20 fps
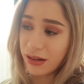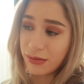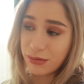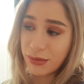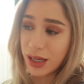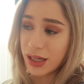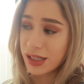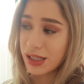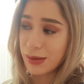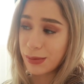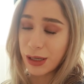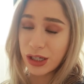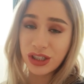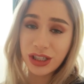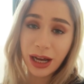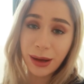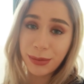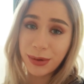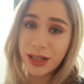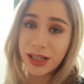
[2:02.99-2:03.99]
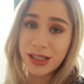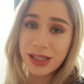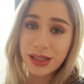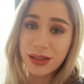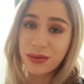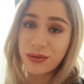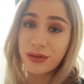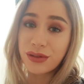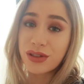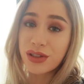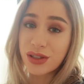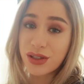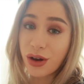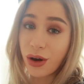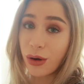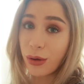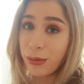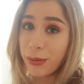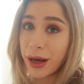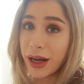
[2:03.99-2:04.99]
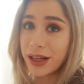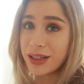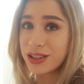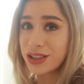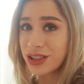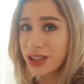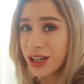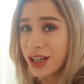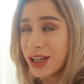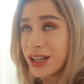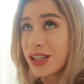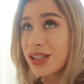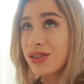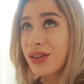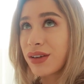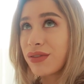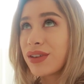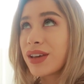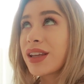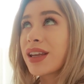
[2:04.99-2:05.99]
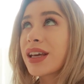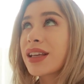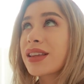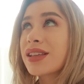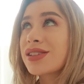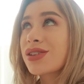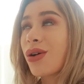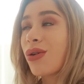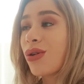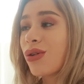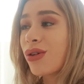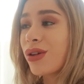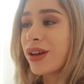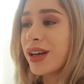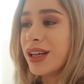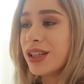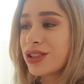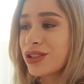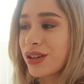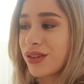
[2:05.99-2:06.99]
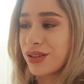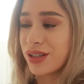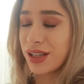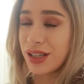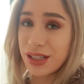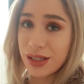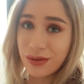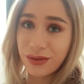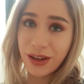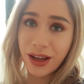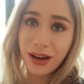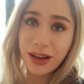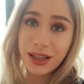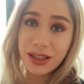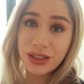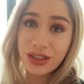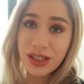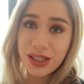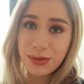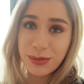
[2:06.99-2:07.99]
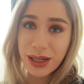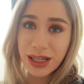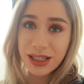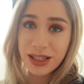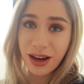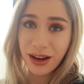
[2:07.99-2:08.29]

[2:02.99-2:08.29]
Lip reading: I miss my Japanese food so much. So I feel like this whole intro to this vlog is just me